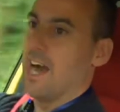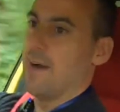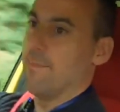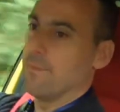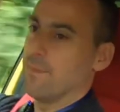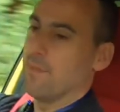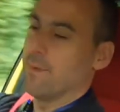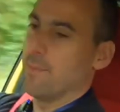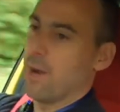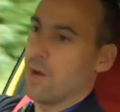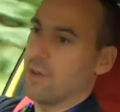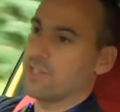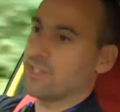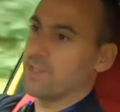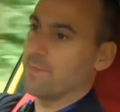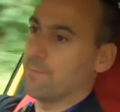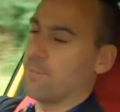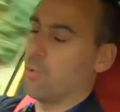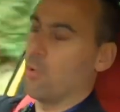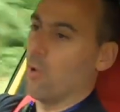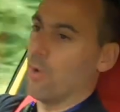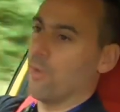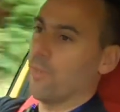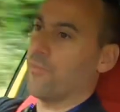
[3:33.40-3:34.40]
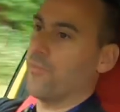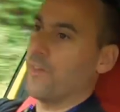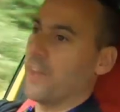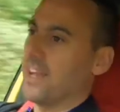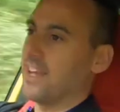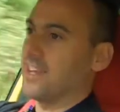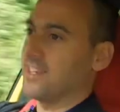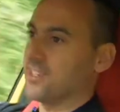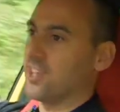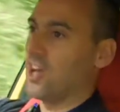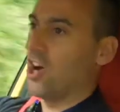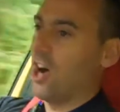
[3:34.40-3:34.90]
The most important
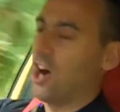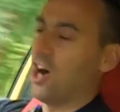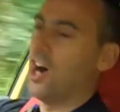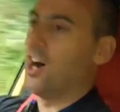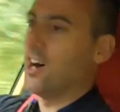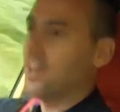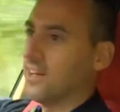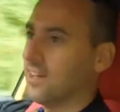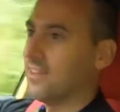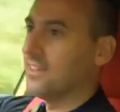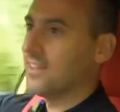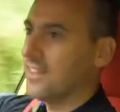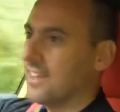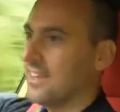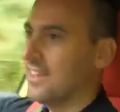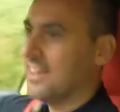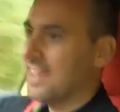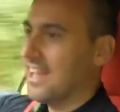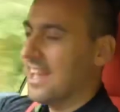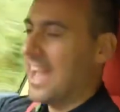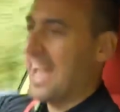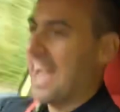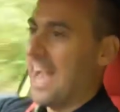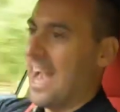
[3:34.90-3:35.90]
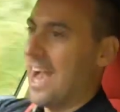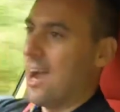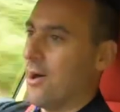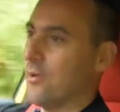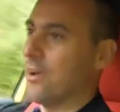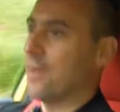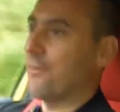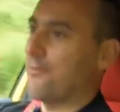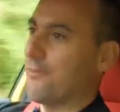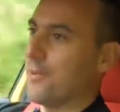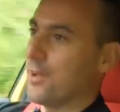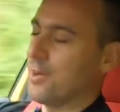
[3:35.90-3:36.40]
things are how
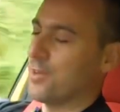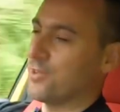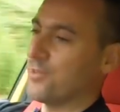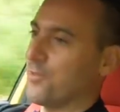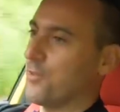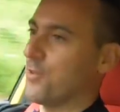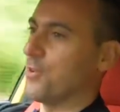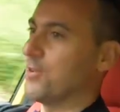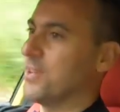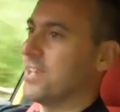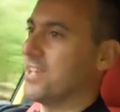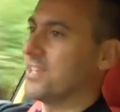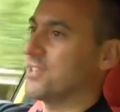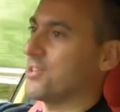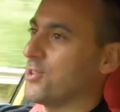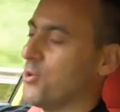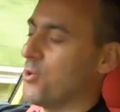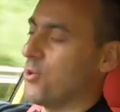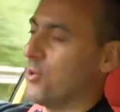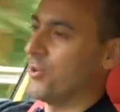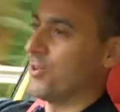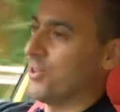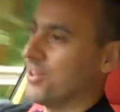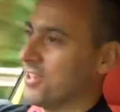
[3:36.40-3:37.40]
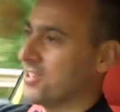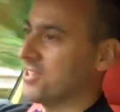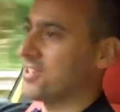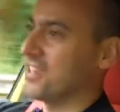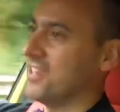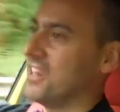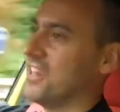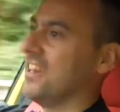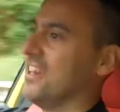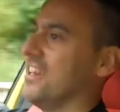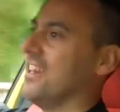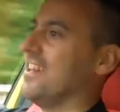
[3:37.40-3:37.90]
it feels through these corners.
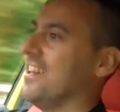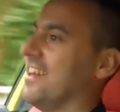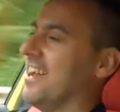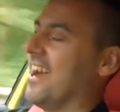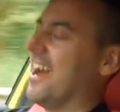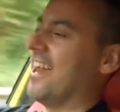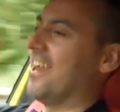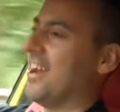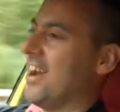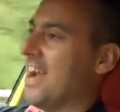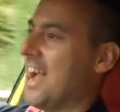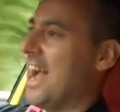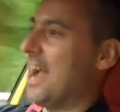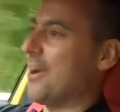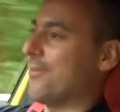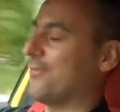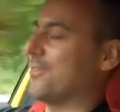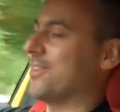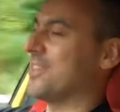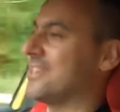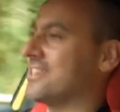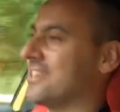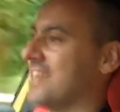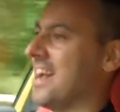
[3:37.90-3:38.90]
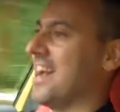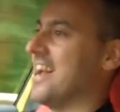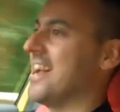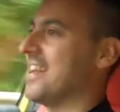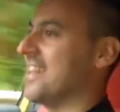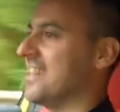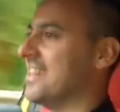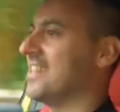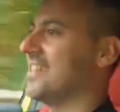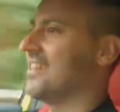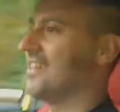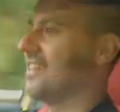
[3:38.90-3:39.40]
And I have to say,